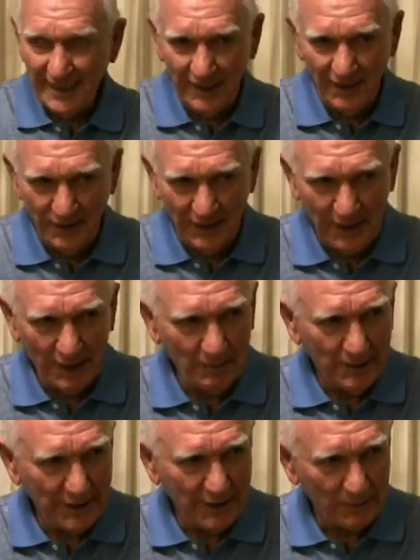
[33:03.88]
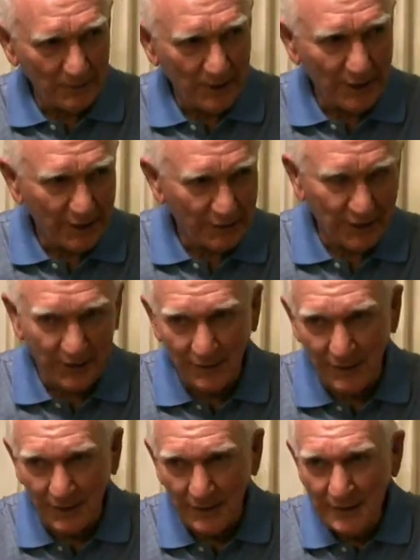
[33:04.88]
I don't know how many of them left
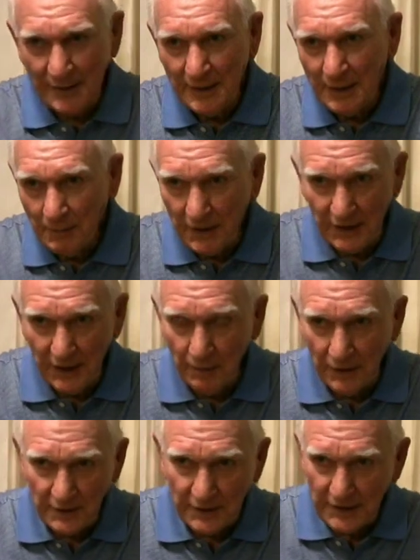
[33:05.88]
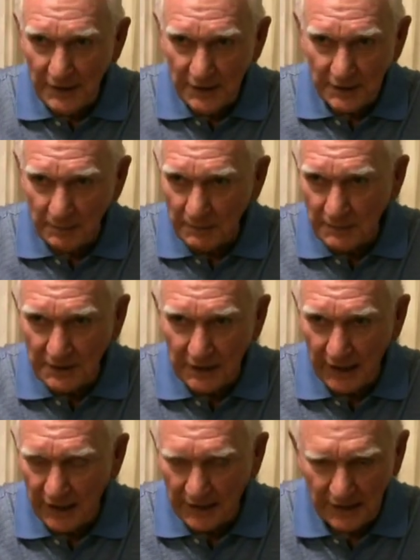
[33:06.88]
after the but they were just
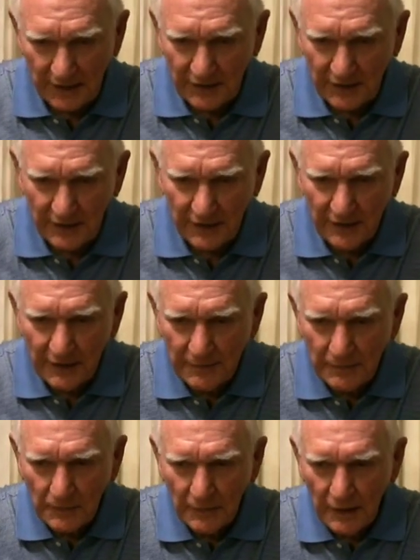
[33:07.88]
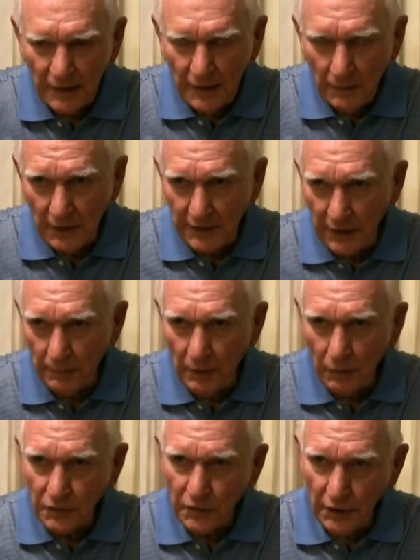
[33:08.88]
stacked out there. But they
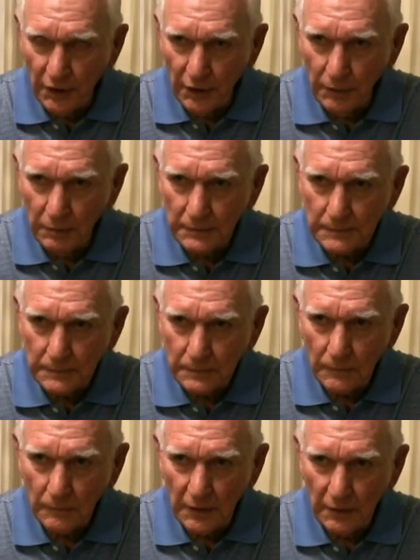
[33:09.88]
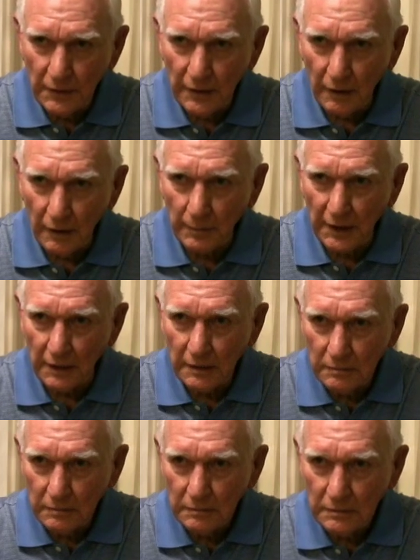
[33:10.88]
broke through the Army
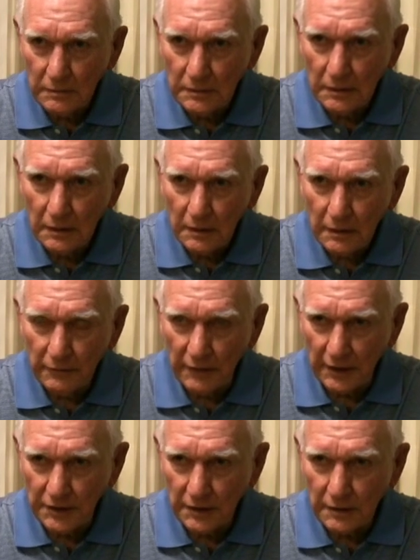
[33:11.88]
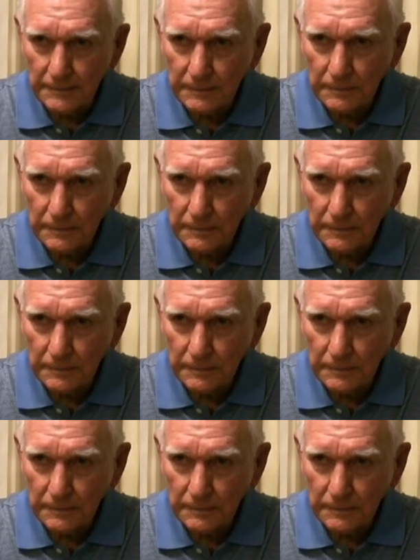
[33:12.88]
division